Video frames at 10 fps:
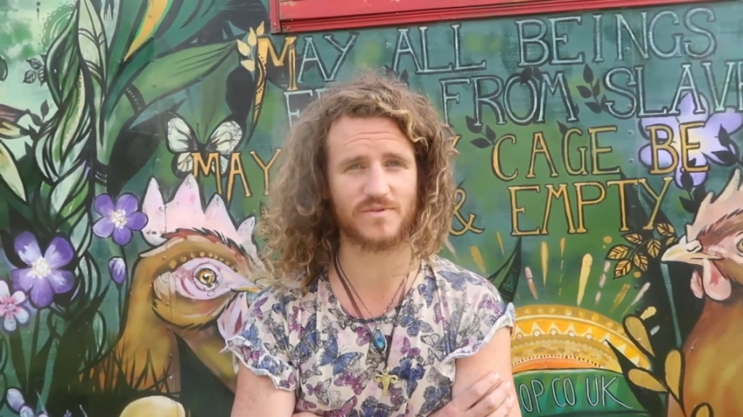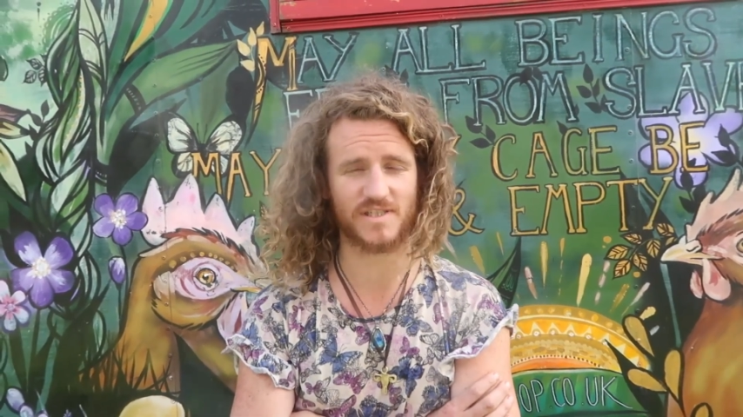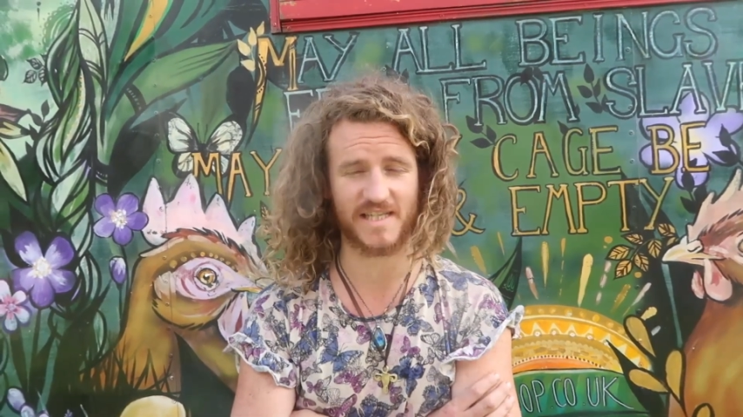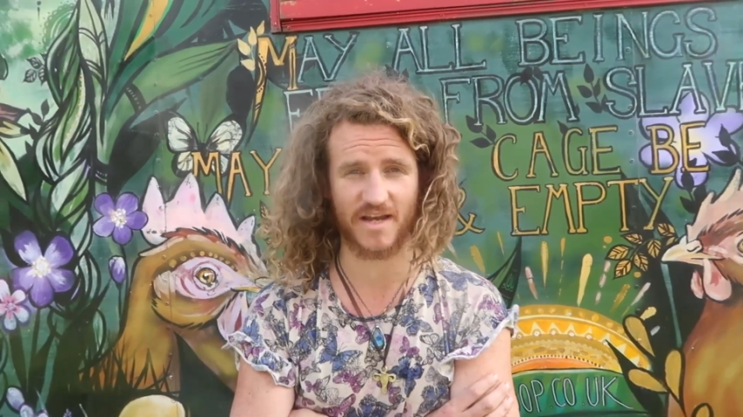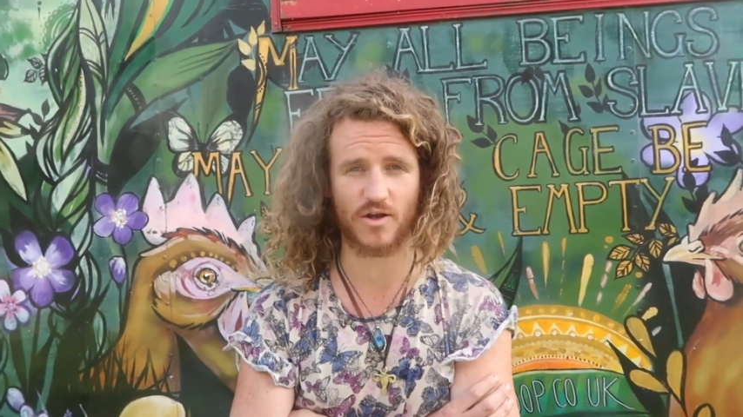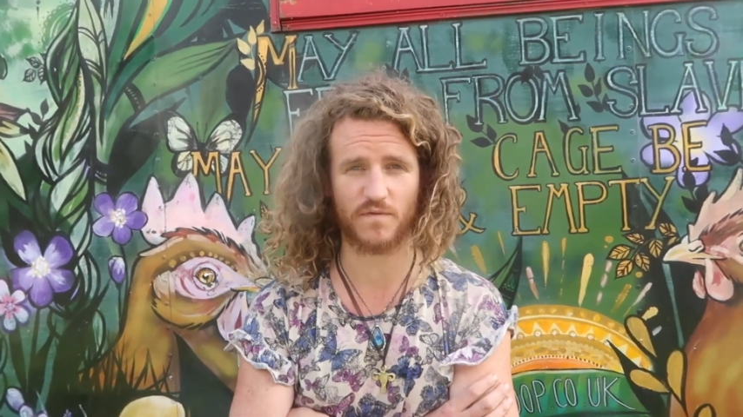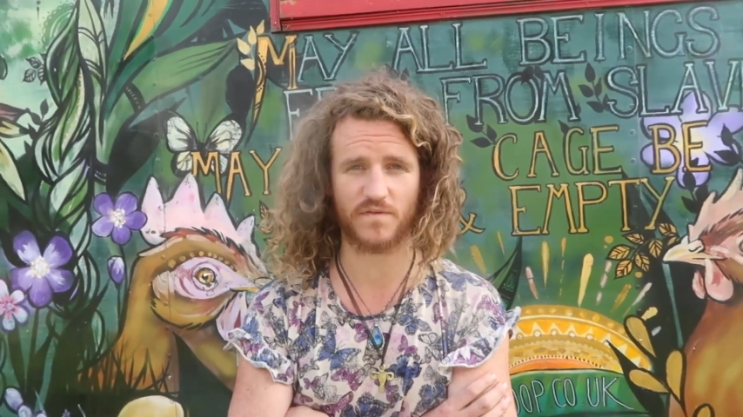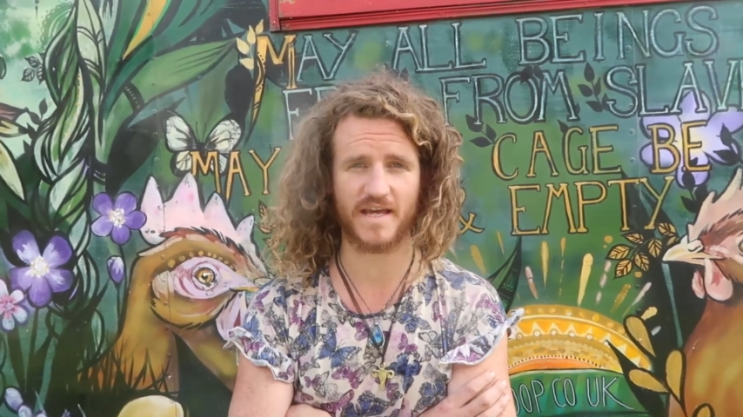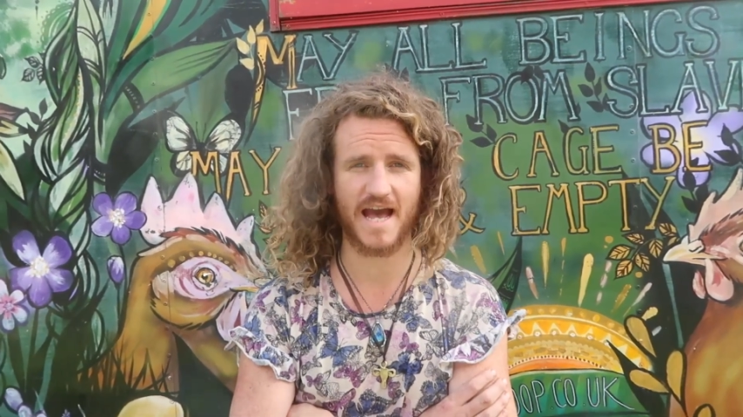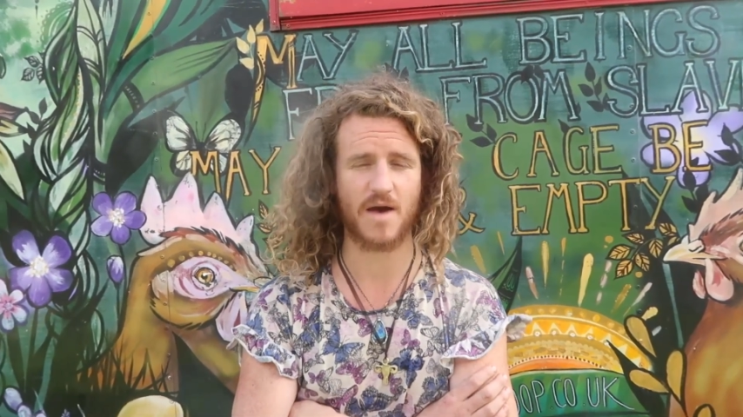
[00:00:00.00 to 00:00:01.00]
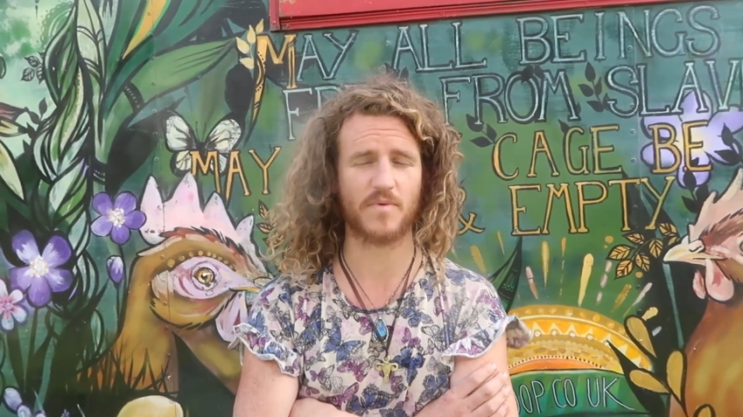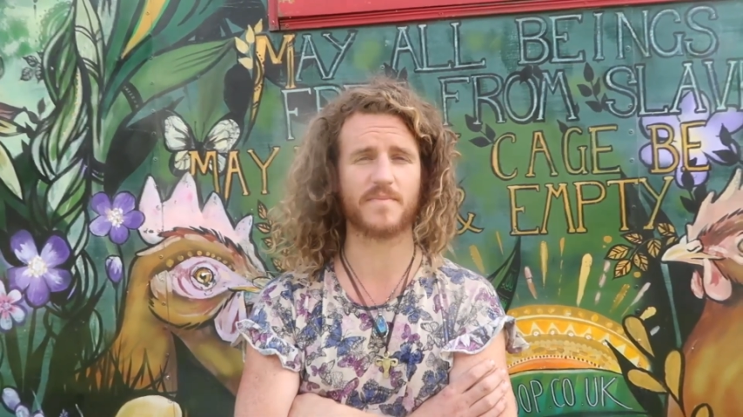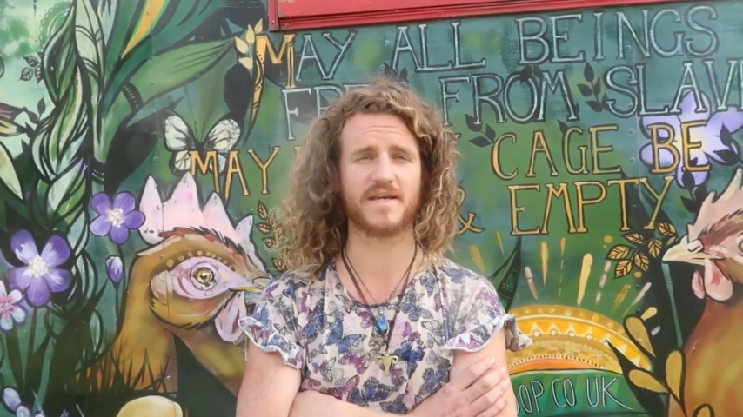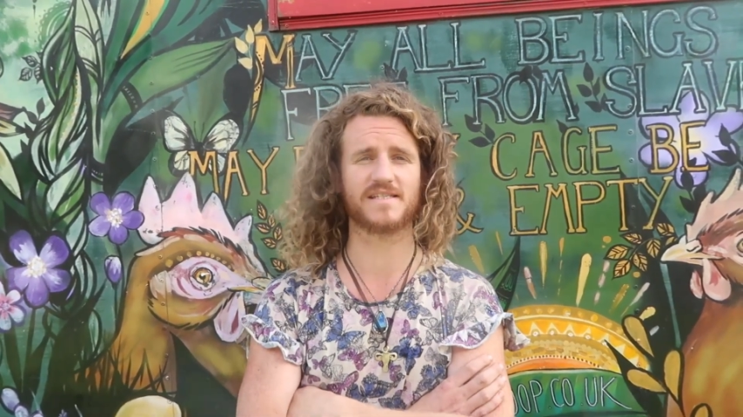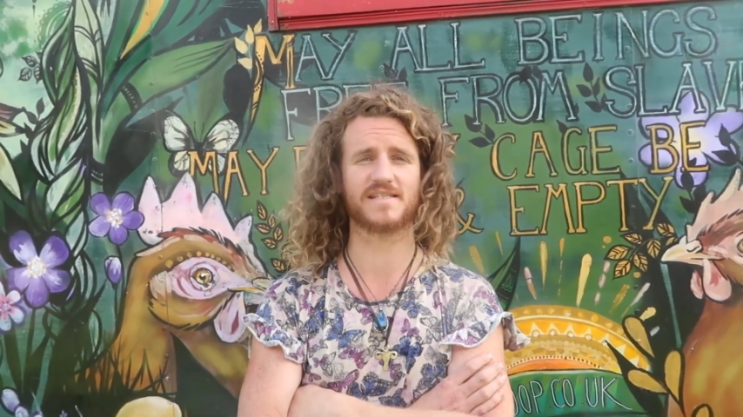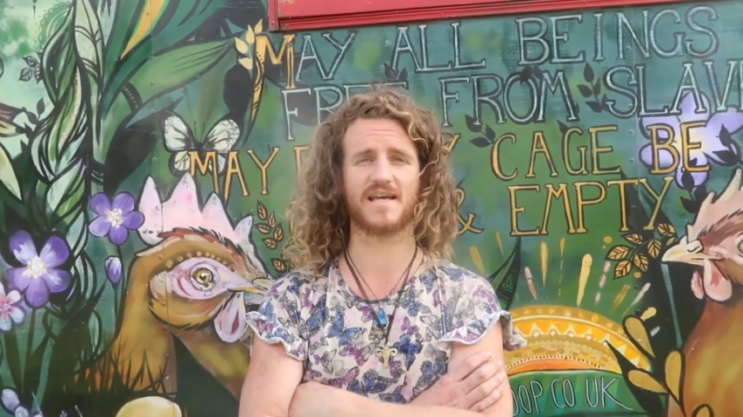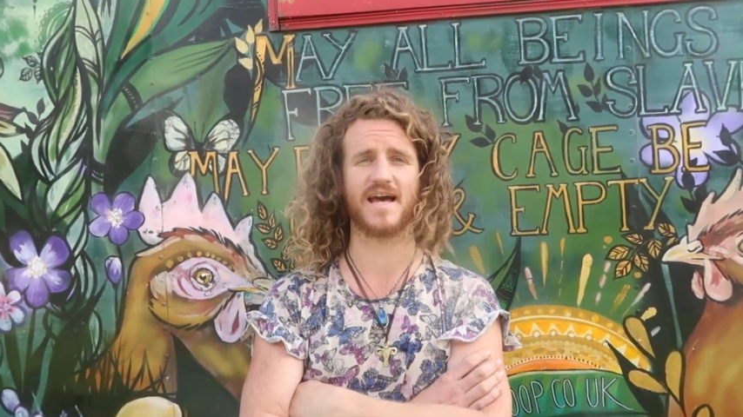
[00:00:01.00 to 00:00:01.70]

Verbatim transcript: single for the album is.